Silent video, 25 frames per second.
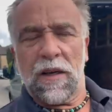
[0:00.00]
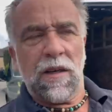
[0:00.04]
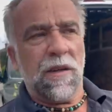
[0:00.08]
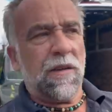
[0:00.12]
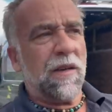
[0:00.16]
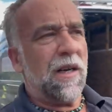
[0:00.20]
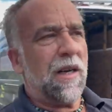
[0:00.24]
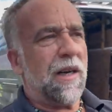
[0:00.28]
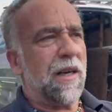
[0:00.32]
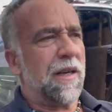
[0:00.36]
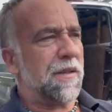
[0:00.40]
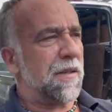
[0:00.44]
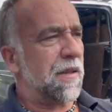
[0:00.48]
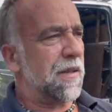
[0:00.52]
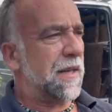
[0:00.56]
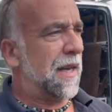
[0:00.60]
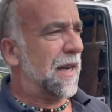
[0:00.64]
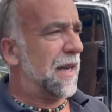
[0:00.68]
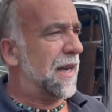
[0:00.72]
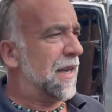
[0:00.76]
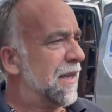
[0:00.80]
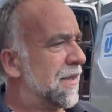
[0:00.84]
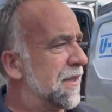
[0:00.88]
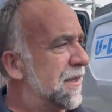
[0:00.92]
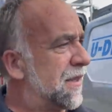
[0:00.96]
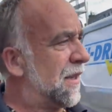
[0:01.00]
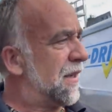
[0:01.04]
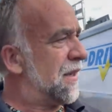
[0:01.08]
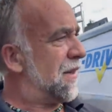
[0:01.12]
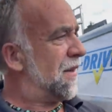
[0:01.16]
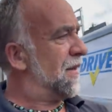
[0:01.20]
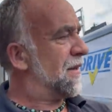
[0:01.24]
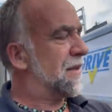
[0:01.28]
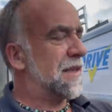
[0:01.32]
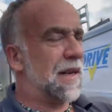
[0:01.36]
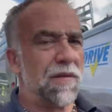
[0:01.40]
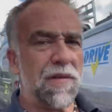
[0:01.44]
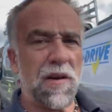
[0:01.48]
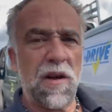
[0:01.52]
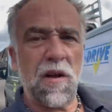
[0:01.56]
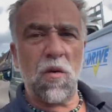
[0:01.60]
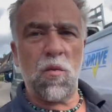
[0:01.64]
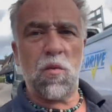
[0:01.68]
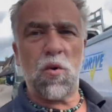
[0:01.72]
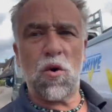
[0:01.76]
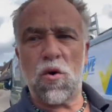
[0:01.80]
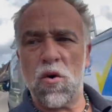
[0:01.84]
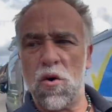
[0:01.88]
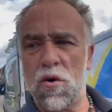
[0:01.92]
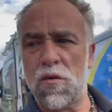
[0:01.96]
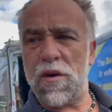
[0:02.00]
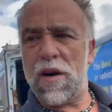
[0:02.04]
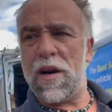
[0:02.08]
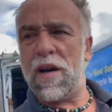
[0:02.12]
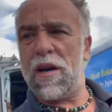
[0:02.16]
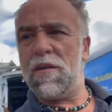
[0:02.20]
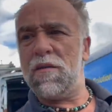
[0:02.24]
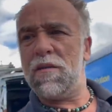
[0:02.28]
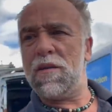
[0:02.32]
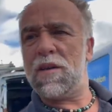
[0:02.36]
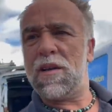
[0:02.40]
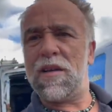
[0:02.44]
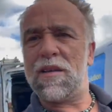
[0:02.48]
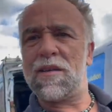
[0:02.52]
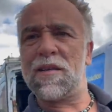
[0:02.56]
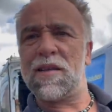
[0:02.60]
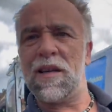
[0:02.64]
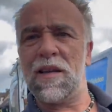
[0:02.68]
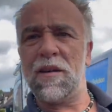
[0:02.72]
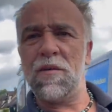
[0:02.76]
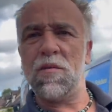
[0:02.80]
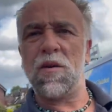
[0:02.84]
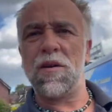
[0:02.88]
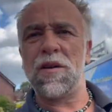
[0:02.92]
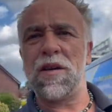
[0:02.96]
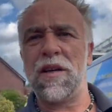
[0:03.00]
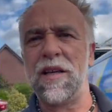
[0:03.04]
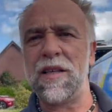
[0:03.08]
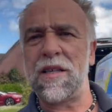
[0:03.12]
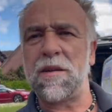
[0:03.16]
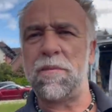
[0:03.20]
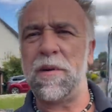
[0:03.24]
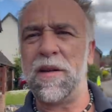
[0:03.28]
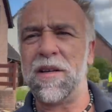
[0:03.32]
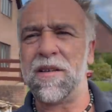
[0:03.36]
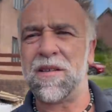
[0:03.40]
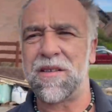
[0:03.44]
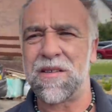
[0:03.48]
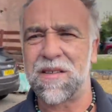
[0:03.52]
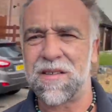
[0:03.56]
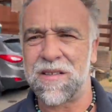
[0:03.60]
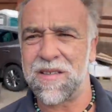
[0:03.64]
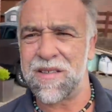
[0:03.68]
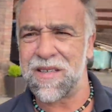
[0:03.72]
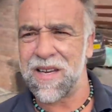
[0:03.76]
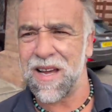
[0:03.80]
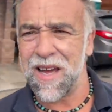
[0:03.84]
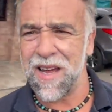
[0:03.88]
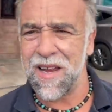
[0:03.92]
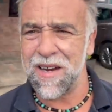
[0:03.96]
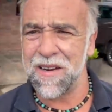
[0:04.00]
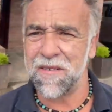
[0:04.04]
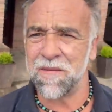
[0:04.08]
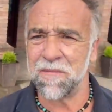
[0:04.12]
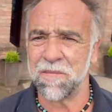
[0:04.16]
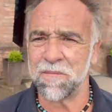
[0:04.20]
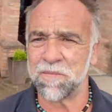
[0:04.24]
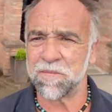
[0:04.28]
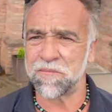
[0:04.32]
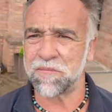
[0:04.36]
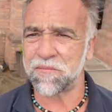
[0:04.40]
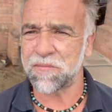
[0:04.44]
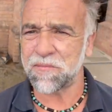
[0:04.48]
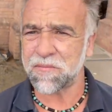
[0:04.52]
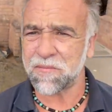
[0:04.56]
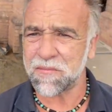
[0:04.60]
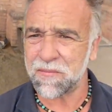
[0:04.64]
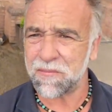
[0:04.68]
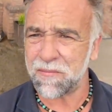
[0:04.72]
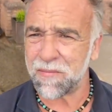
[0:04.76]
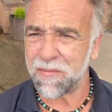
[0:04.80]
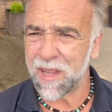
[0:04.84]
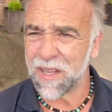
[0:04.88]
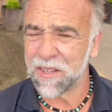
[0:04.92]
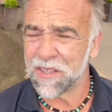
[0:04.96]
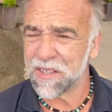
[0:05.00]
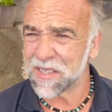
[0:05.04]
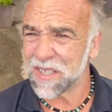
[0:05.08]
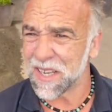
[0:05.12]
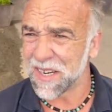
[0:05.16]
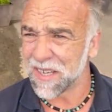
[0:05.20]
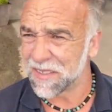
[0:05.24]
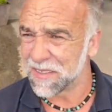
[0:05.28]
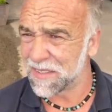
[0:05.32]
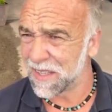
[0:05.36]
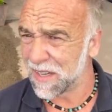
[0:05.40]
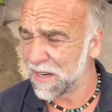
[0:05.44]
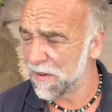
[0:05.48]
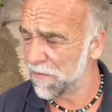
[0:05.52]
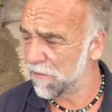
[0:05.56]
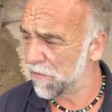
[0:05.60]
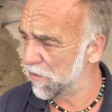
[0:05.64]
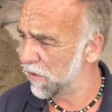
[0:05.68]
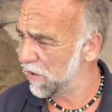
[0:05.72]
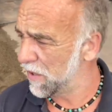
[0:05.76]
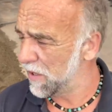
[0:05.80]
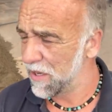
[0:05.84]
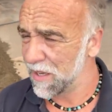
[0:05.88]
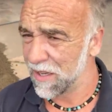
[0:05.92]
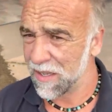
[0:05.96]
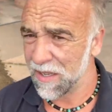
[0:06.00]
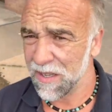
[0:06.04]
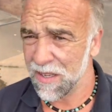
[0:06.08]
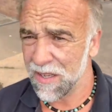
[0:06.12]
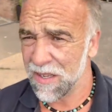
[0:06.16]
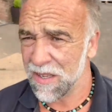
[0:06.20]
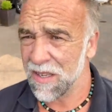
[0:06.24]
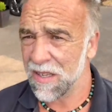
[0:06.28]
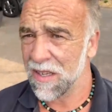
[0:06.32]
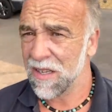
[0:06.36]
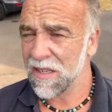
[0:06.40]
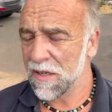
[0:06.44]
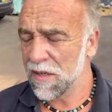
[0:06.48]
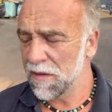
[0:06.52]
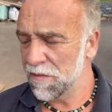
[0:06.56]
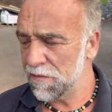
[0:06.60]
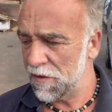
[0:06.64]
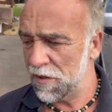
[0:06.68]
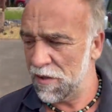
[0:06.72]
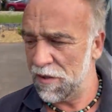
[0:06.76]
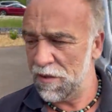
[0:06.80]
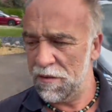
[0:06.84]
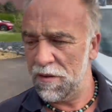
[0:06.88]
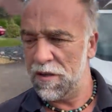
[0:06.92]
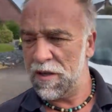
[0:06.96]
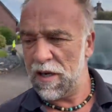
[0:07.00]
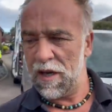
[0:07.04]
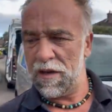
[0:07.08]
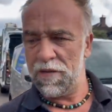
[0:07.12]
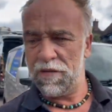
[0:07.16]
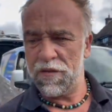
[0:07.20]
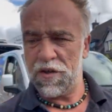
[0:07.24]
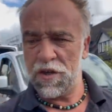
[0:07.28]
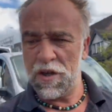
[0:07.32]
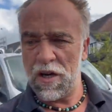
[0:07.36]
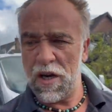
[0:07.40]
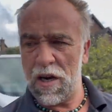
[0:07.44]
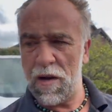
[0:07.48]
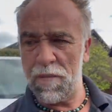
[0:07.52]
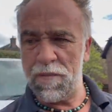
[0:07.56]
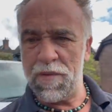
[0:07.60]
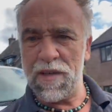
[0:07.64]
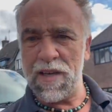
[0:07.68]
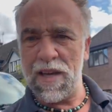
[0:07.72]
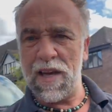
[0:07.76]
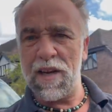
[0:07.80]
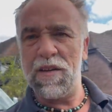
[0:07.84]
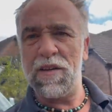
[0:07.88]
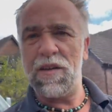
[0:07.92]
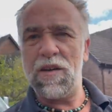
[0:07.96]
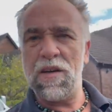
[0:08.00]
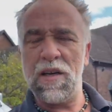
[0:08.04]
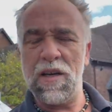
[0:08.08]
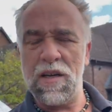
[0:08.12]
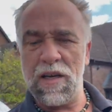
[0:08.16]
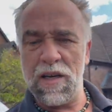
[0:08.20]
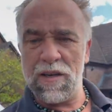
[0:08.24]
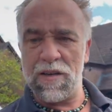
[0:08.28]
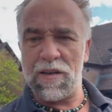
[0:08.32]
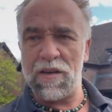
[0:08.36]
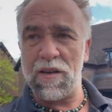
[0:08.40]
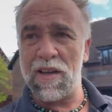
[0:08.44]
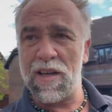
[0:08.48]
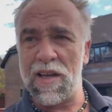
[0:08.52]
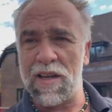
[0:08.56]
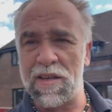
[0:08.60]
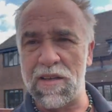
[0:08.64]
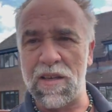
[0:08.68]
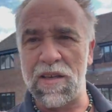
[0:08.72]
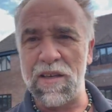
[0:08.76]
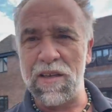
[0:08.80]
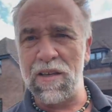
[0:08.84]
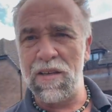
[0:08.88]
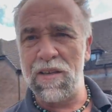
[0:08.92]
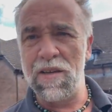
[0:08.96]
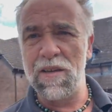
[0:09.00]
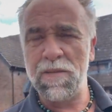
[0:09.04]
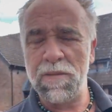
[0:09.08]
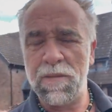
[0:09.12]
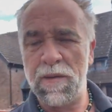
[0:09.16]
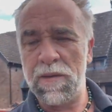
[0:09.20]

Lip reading: Right, okay, so let's have a little walk round. Let's see what needs to be done. Just had a delivery, 2 ton of sharp sand earlier, so that's good.